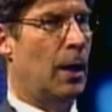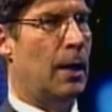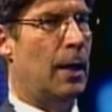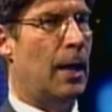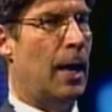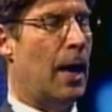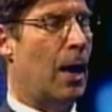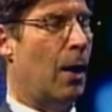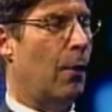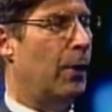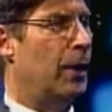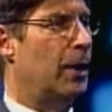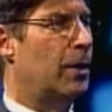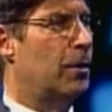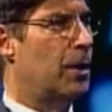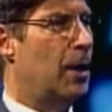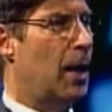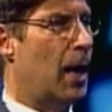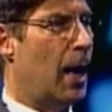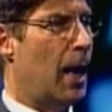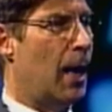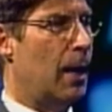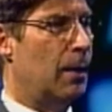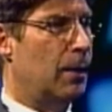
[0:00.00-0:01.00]
Now, it's
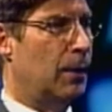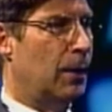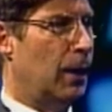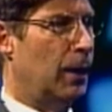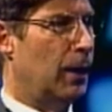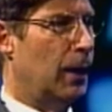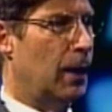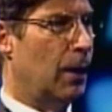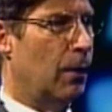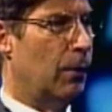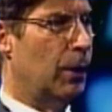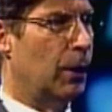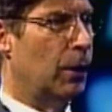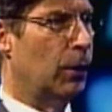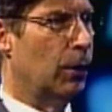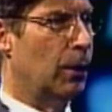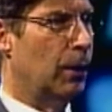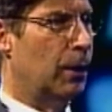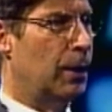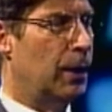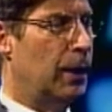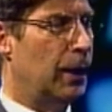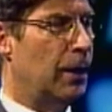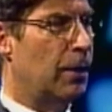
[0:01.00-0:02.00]
not that the county
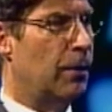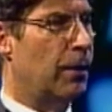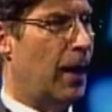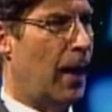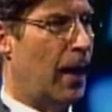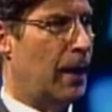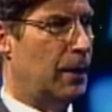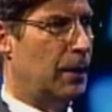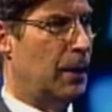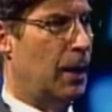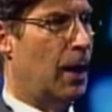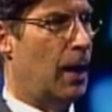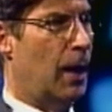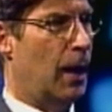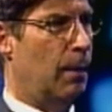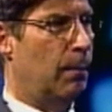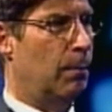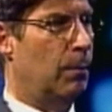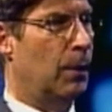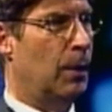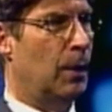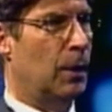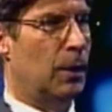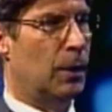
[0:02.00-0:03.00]
clerk needs that
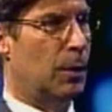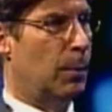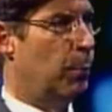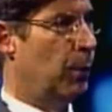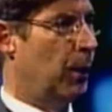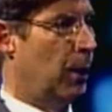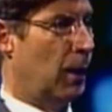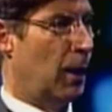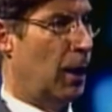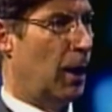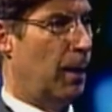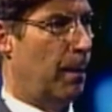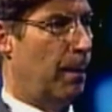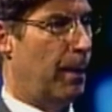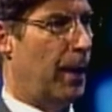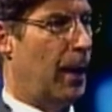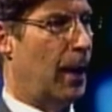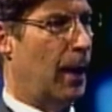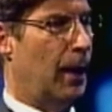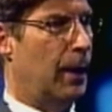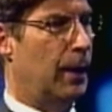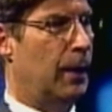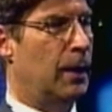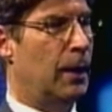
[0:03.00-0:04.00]
time to put it on the
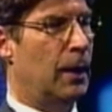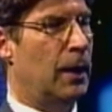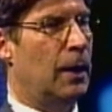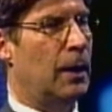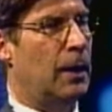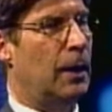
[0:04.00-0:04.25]
ballot.